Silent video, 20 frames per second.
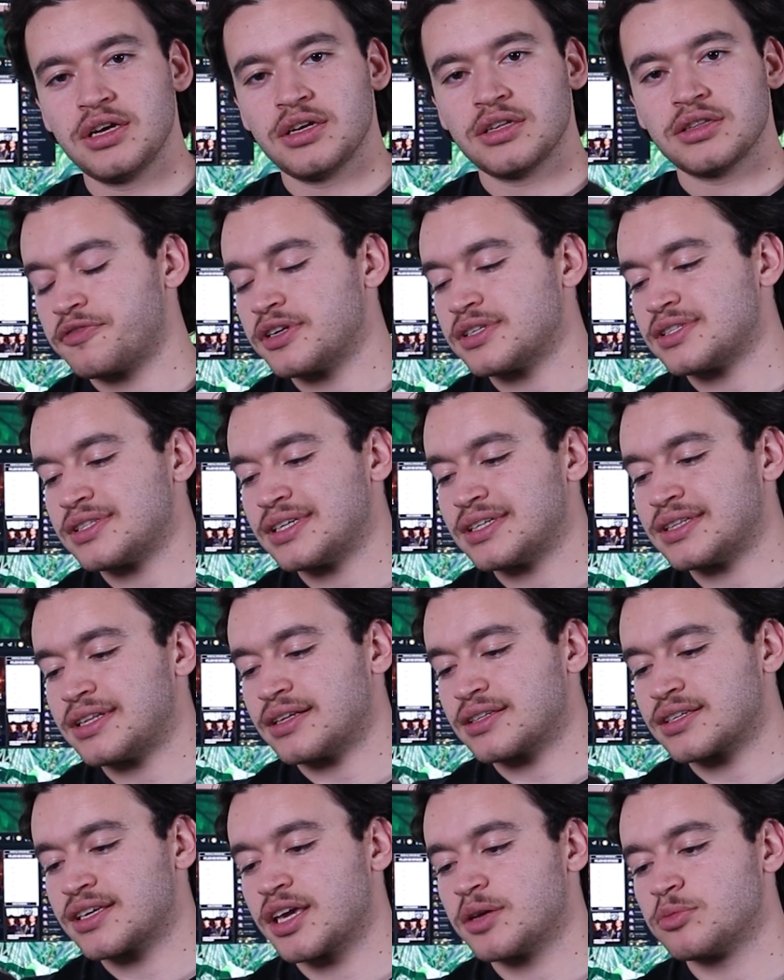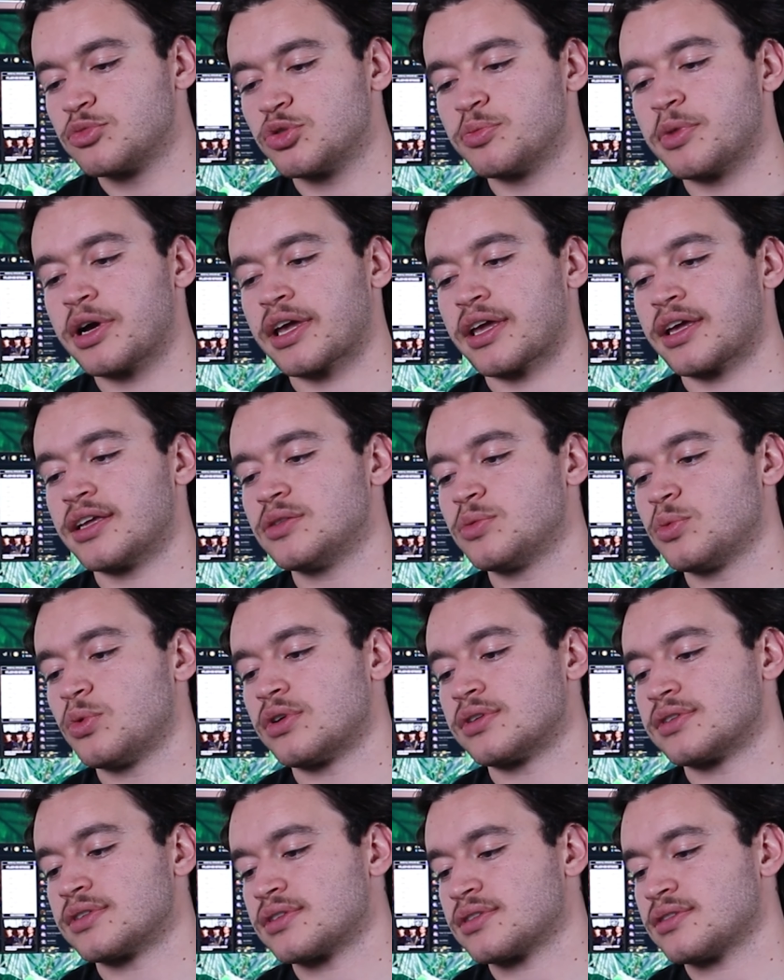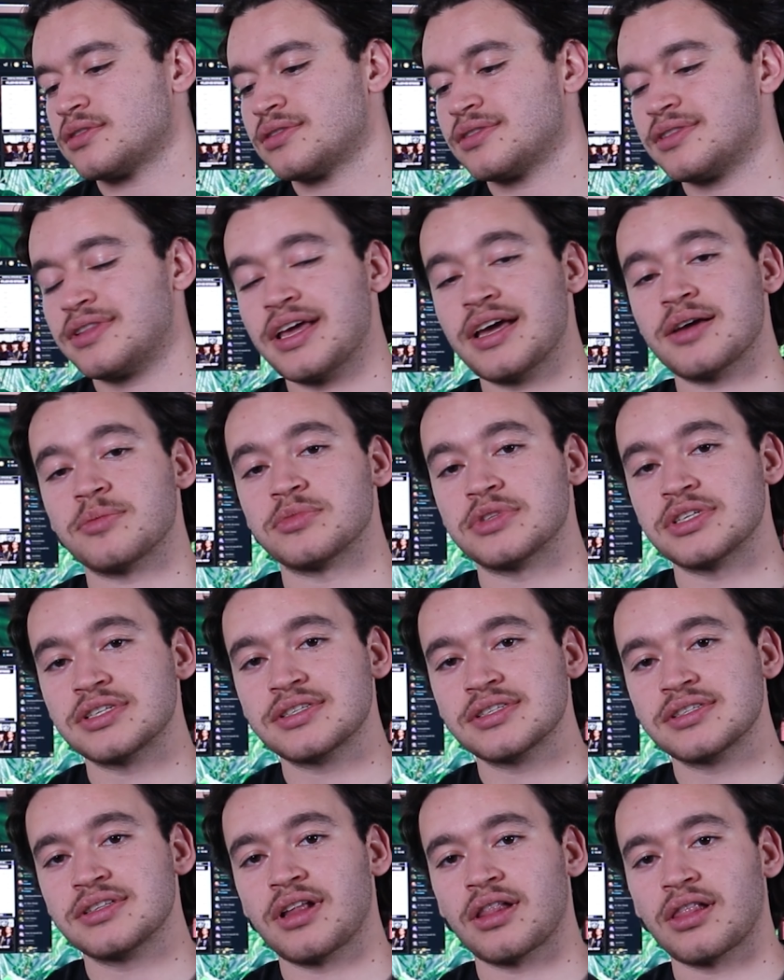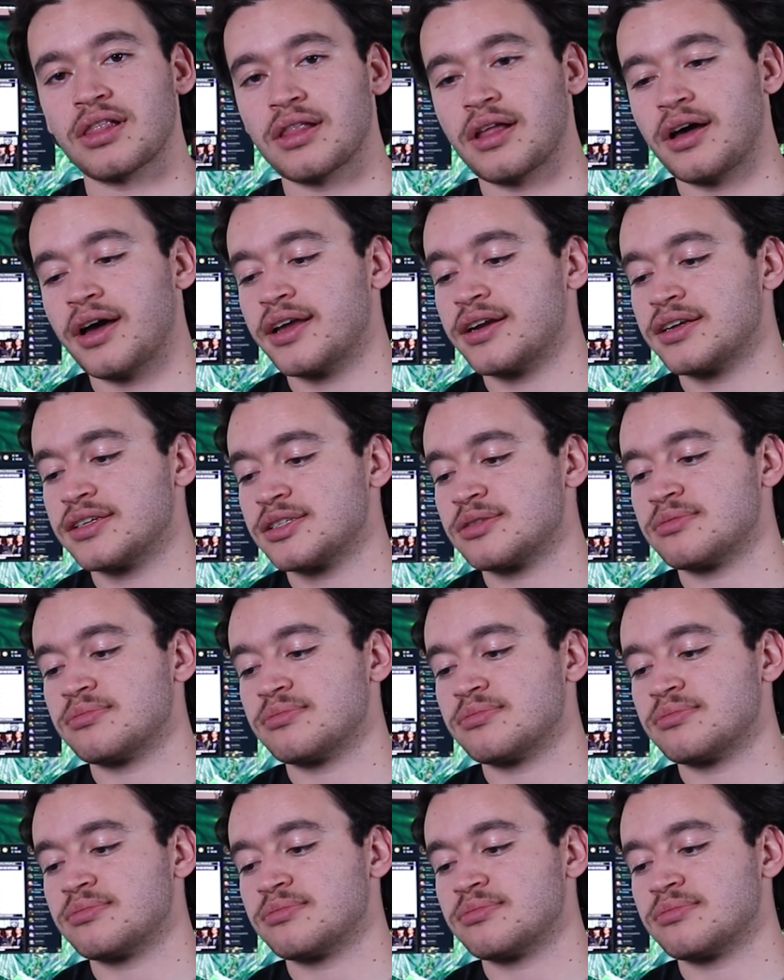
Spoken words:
First thing that came to my head was, damn, this is the lightest